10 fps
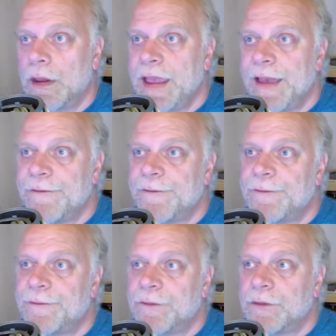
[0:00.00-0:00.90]

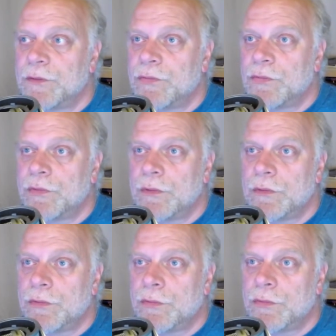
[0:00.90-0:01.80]
If
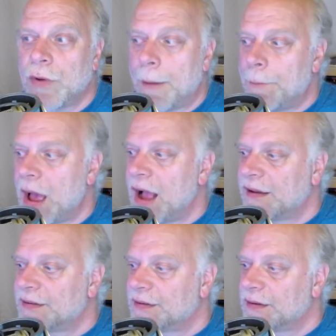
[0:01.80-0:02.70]

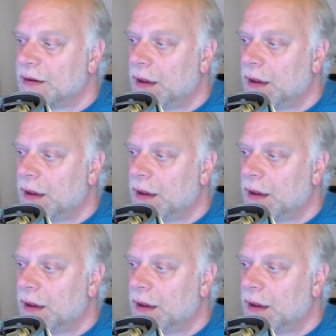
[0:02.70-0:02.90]
Dropbox